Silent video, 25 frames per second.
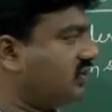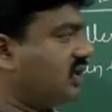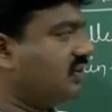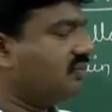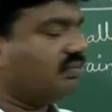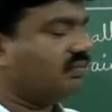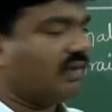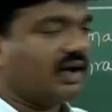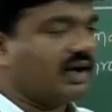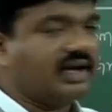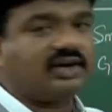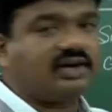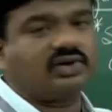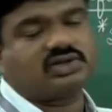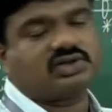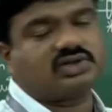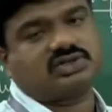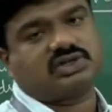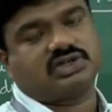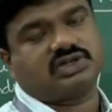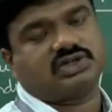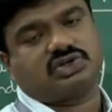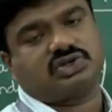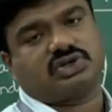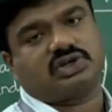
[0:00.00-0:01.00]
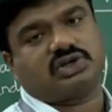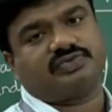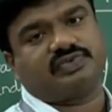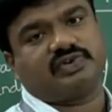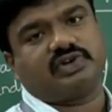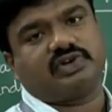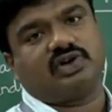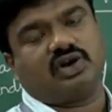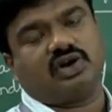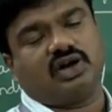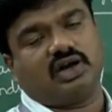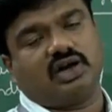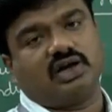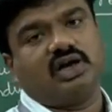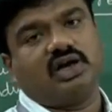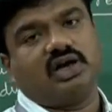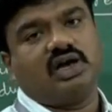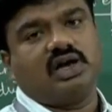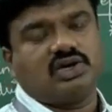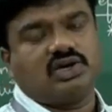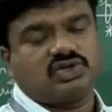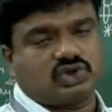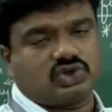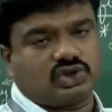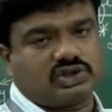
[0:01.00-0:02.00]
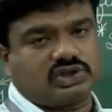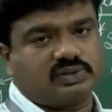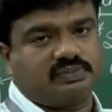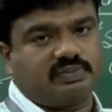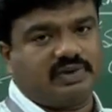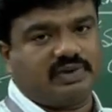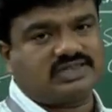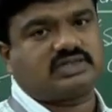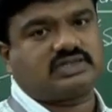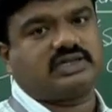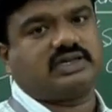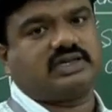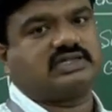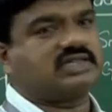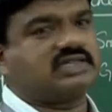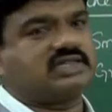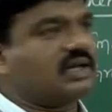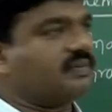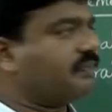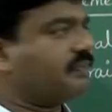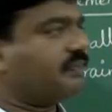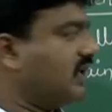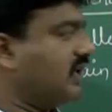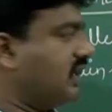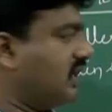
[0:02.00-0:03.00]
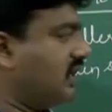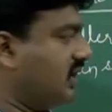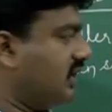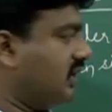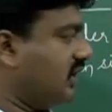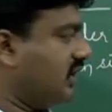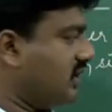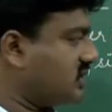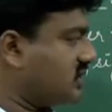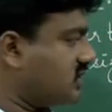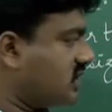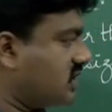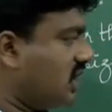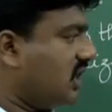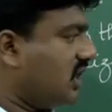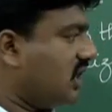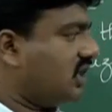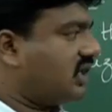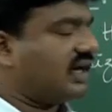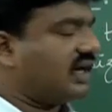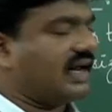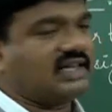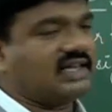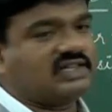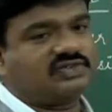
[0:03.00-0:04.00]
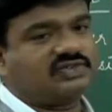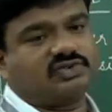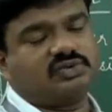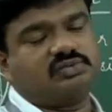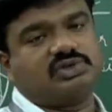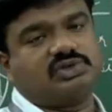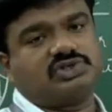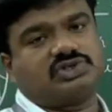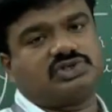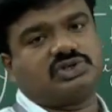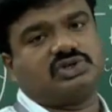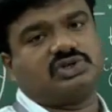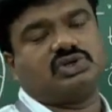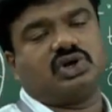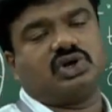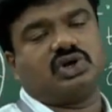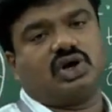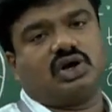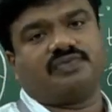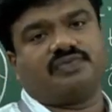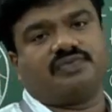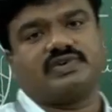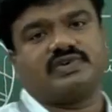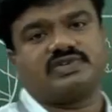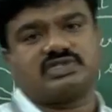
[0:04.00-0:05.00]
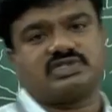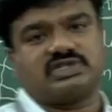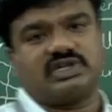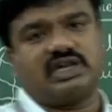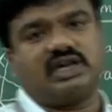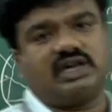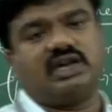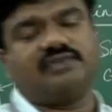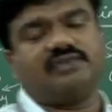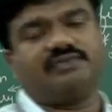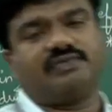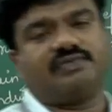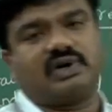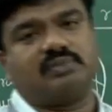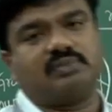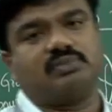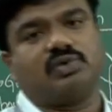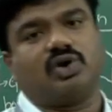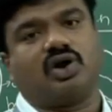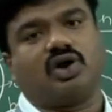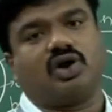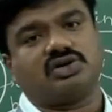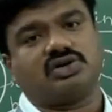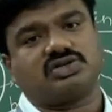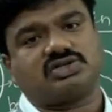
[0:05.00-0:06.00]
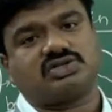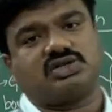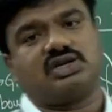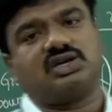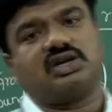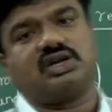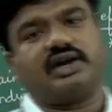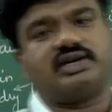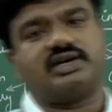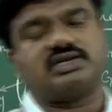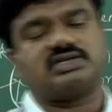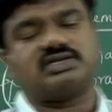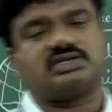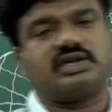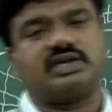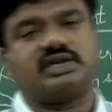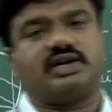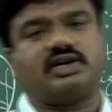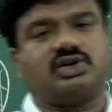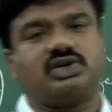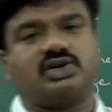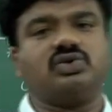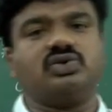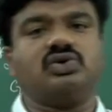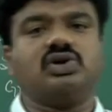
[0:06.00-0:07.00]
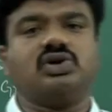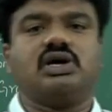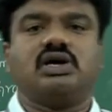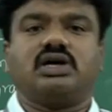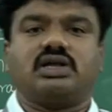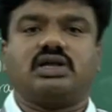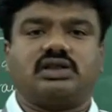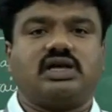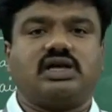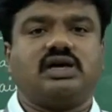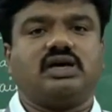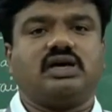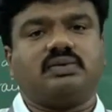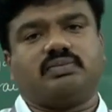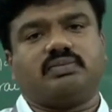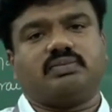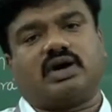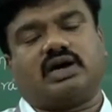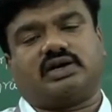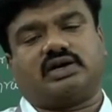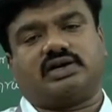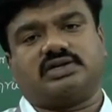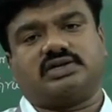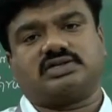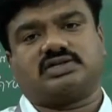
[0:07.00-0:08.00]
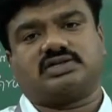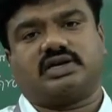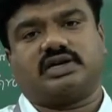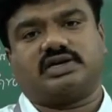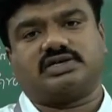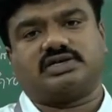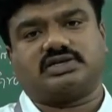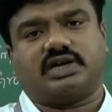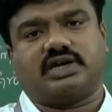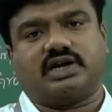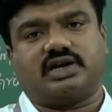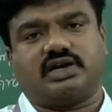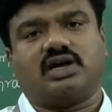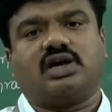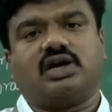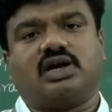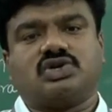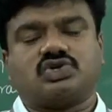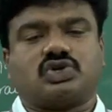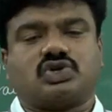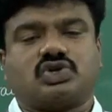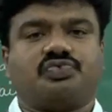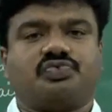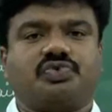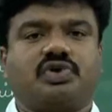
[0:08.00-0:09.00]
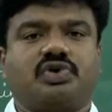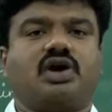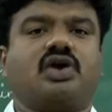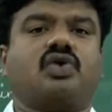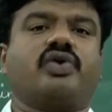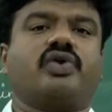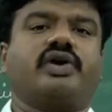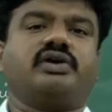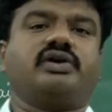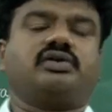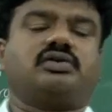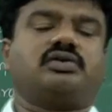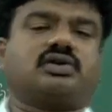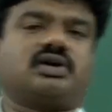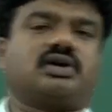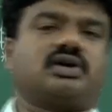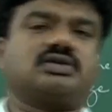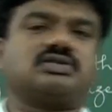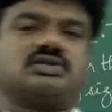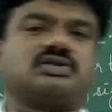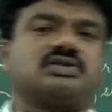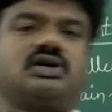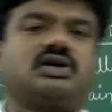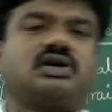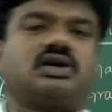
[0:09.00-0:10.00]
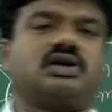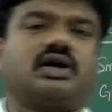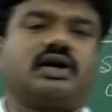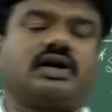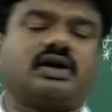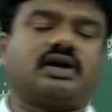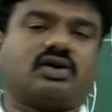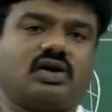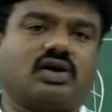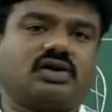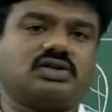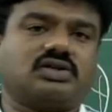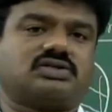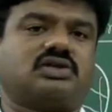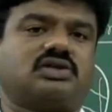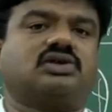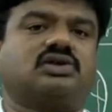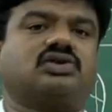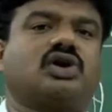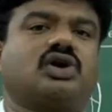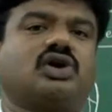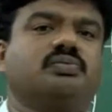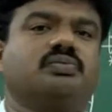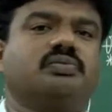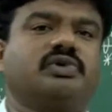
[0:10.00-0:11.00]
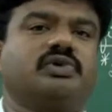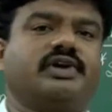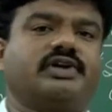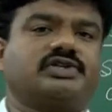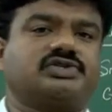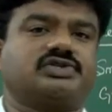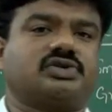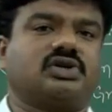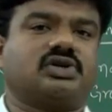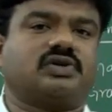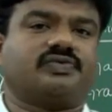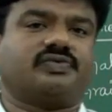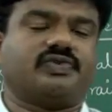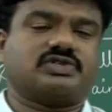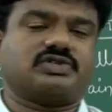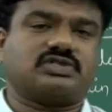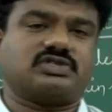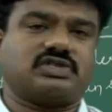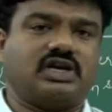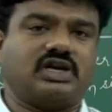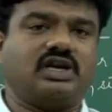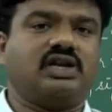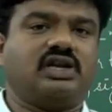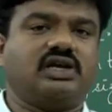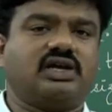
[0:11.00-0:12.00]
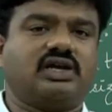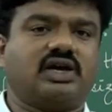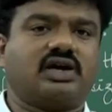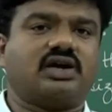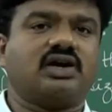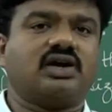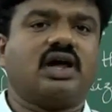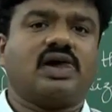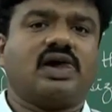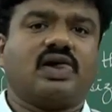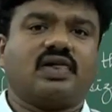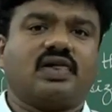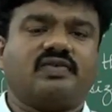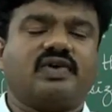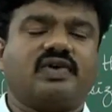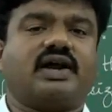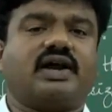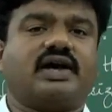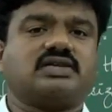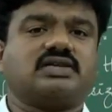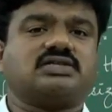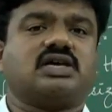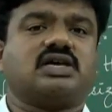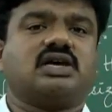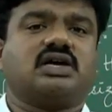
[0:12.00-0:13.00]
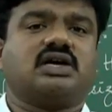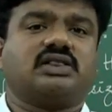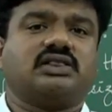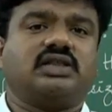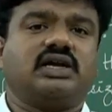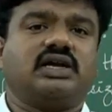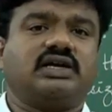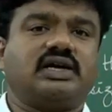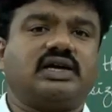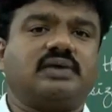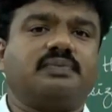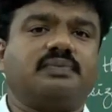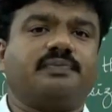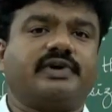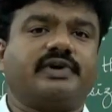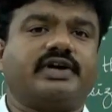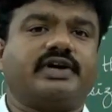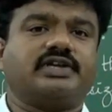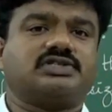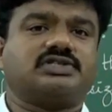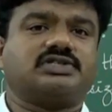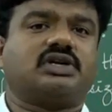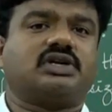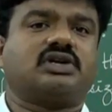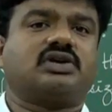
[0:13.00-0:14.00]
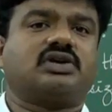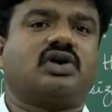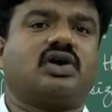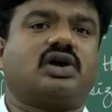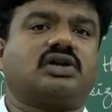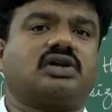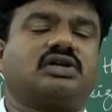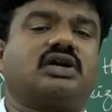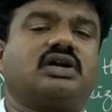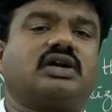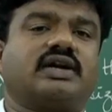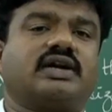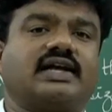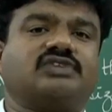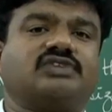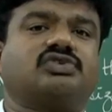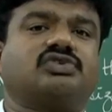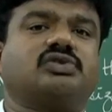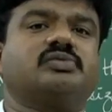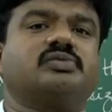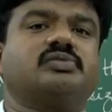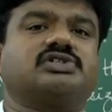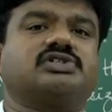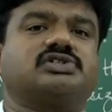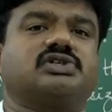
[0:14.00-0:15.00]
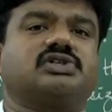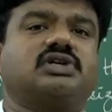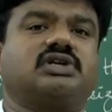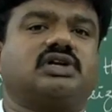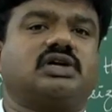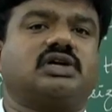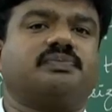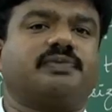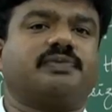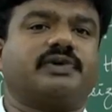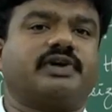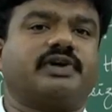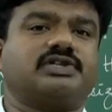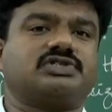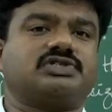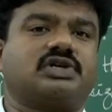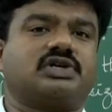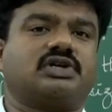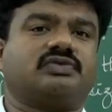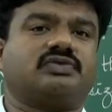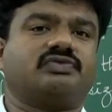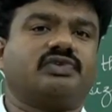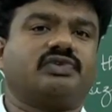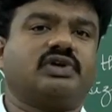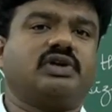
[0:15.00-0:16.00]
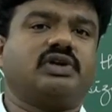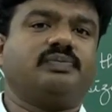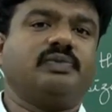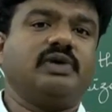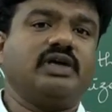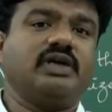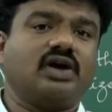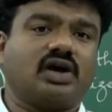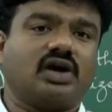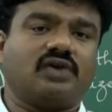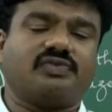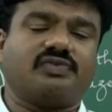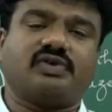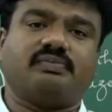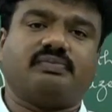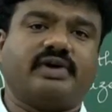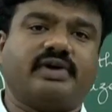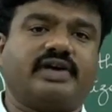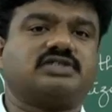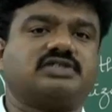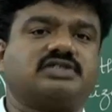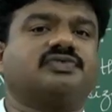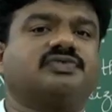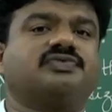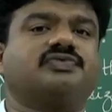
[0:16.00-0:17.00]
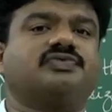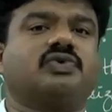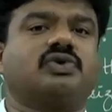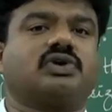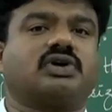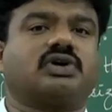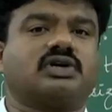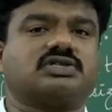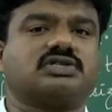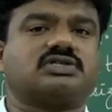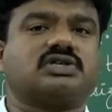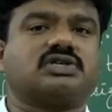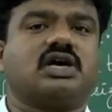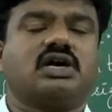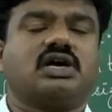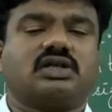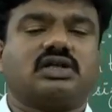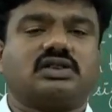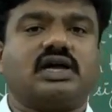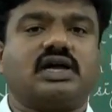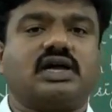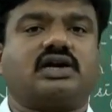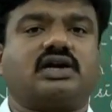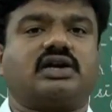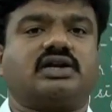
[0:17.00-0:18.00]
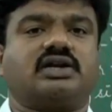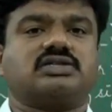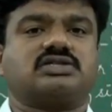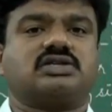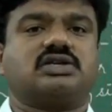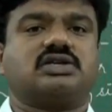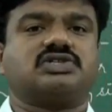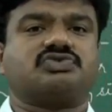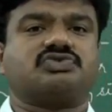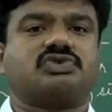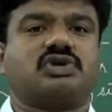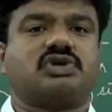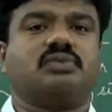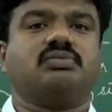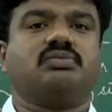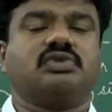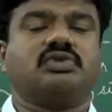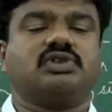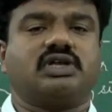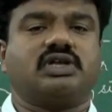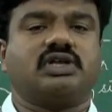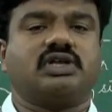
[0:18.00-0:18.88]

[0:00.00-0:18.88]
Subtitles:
the microstructure of an alloy. So the best example here is transformation of steel from austenite state to the martensite state. So we are going to consider a constant combination of a steel here, whereas the temperature or the transformation temperature will be of a major focus that results from